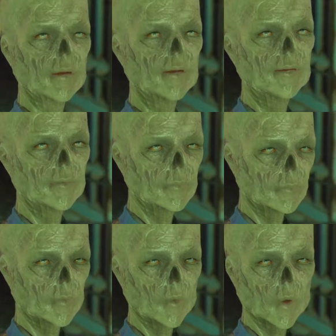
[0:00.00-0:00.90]

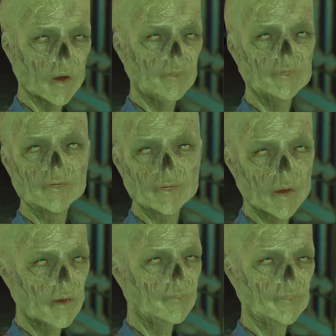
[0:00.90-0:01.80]
gusto.
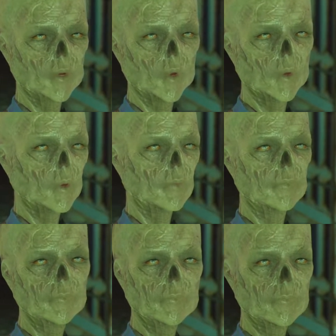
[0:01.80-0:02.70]
I'm glad
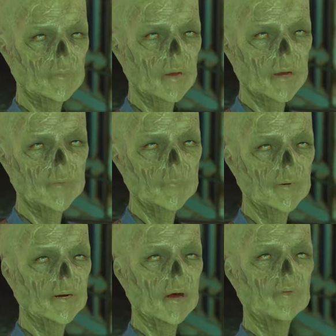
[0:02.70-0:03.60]
you like the
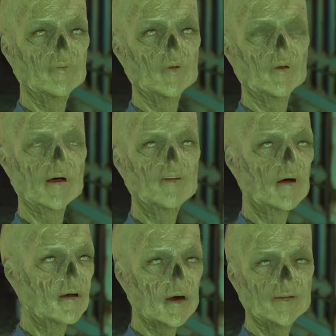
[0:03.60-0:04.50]
cycle so
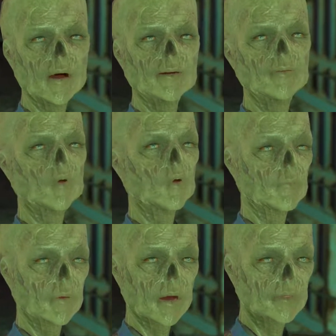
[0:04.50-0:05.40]
much, Clem.
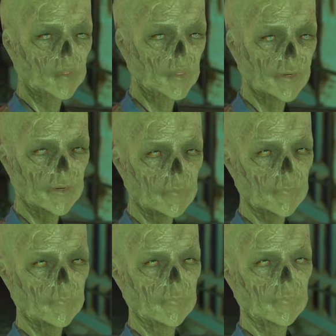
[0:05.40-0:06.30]
With my life's